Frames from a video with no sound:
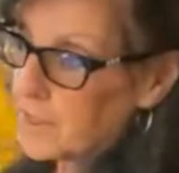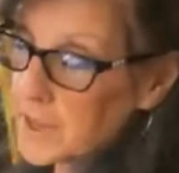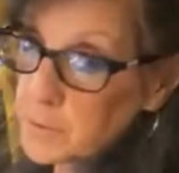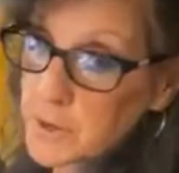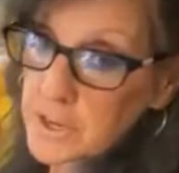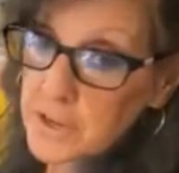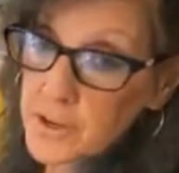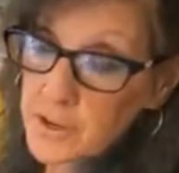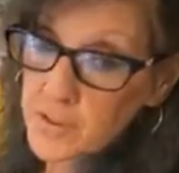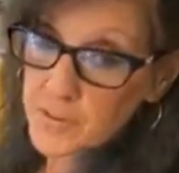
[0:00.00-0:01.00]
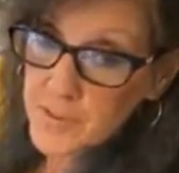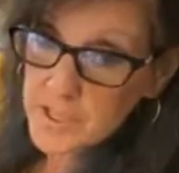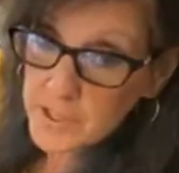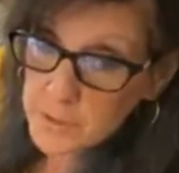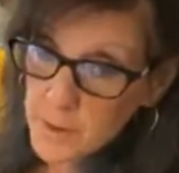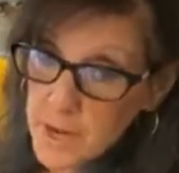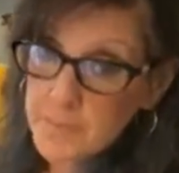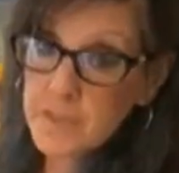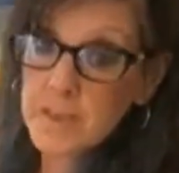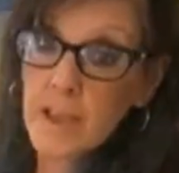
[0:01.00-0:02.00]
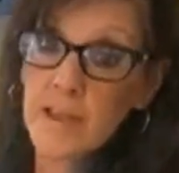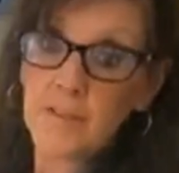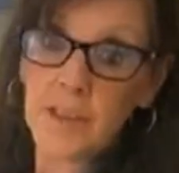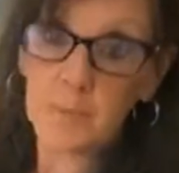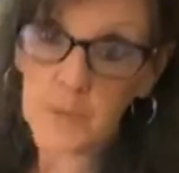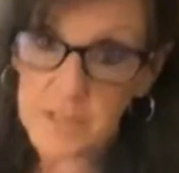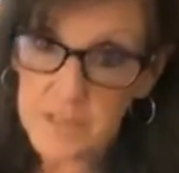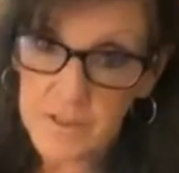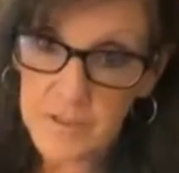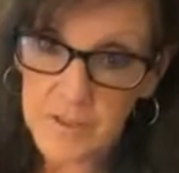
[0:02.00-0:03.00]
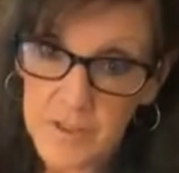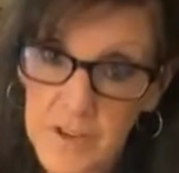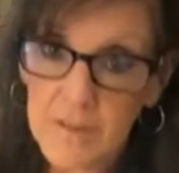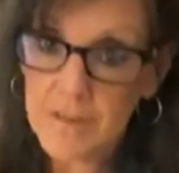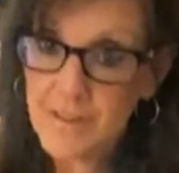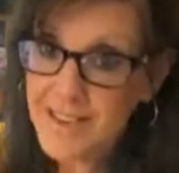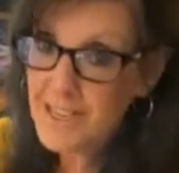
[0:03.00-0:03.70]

Then we're going to cook the veggie wraps. And then we're going to do dessert. So